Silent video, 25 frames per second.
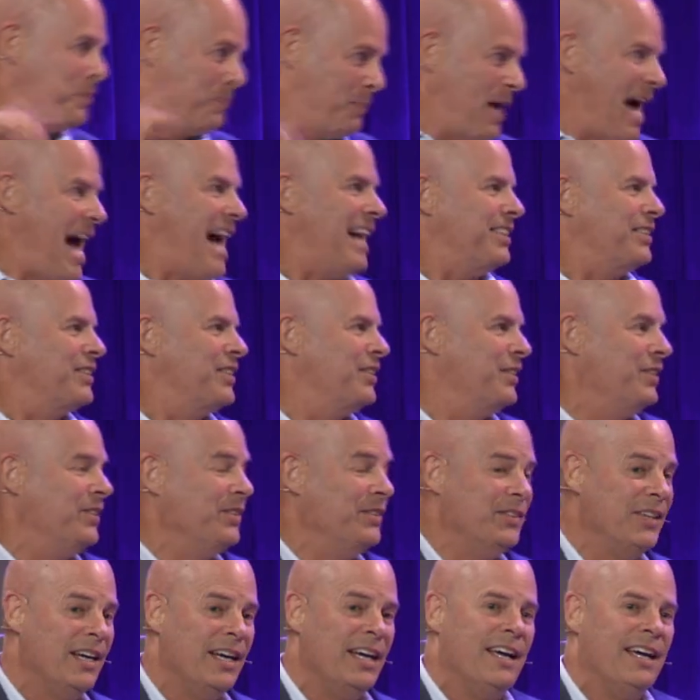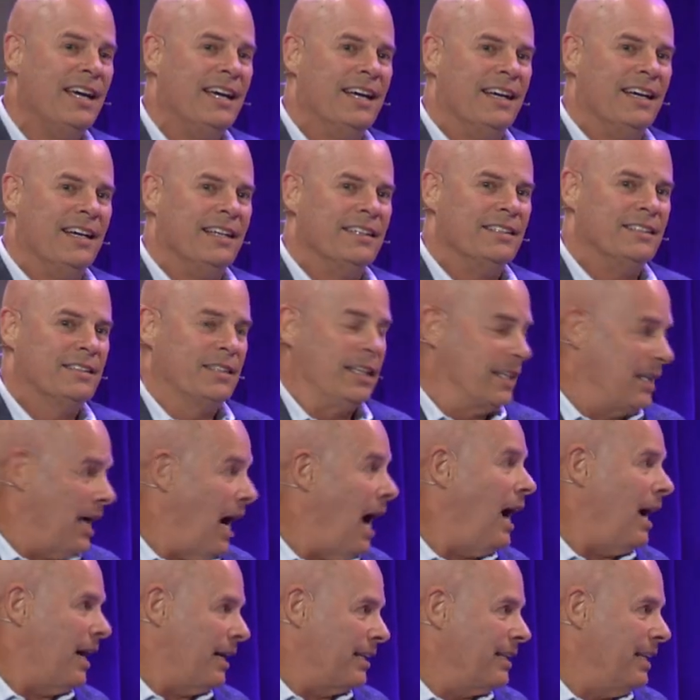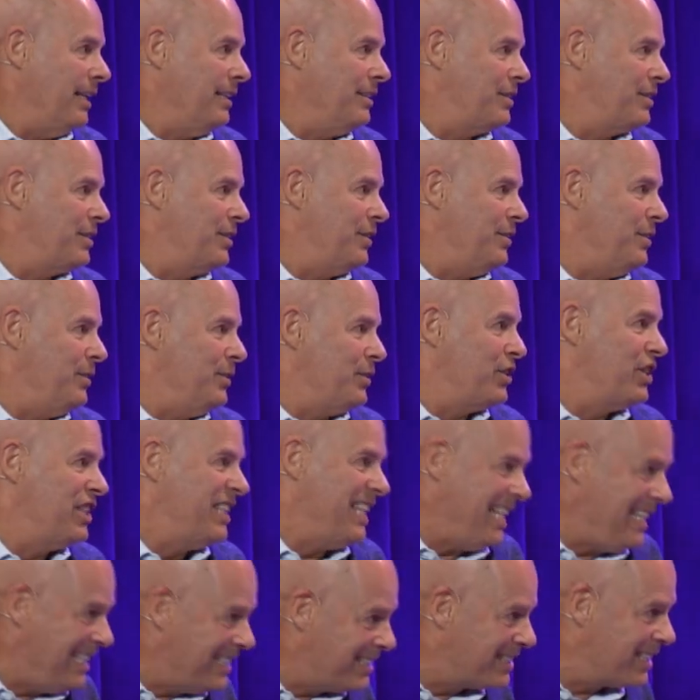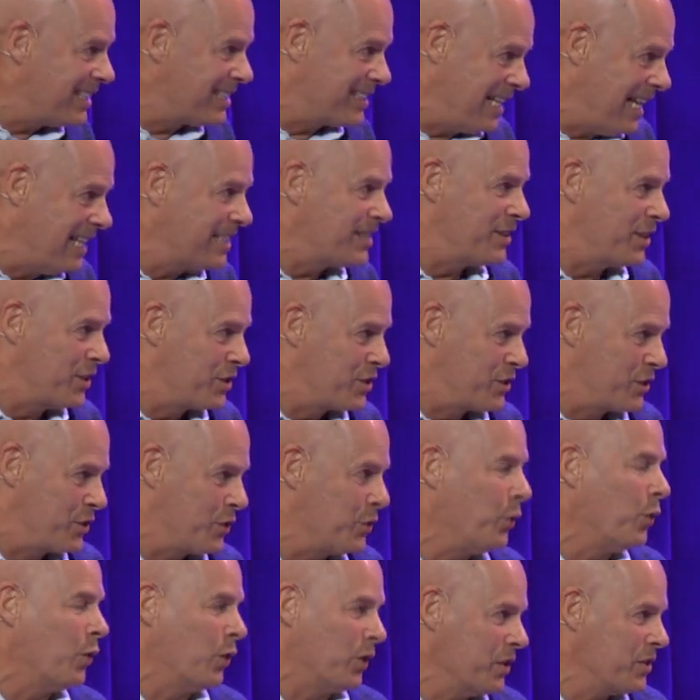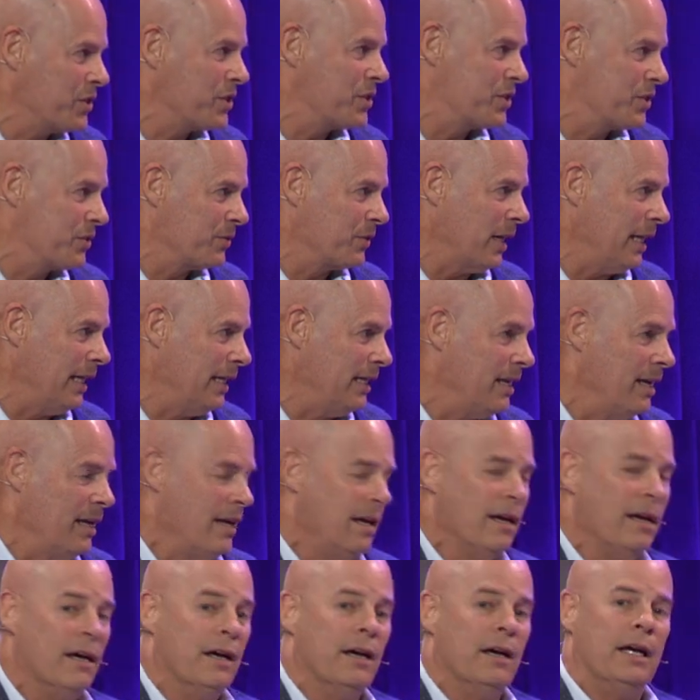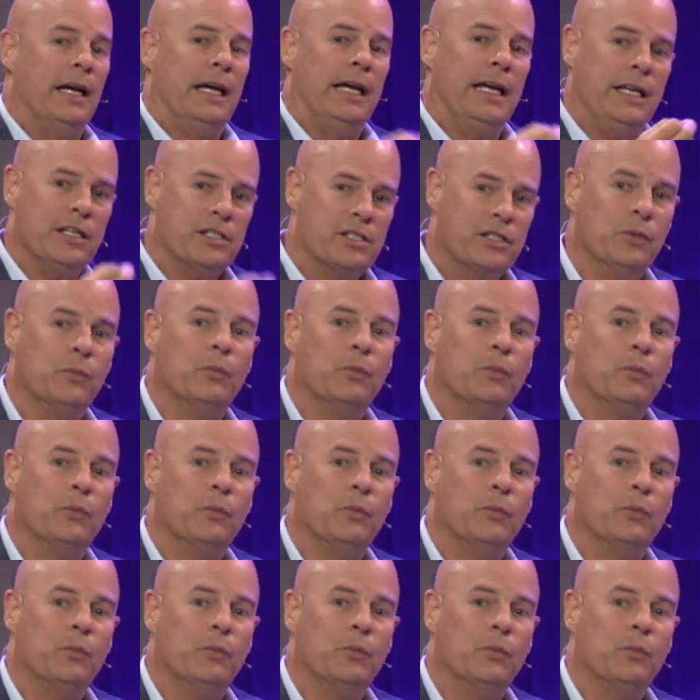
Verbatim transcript: back to to God and to Jesus as the source, right? Mm-hmm. He's the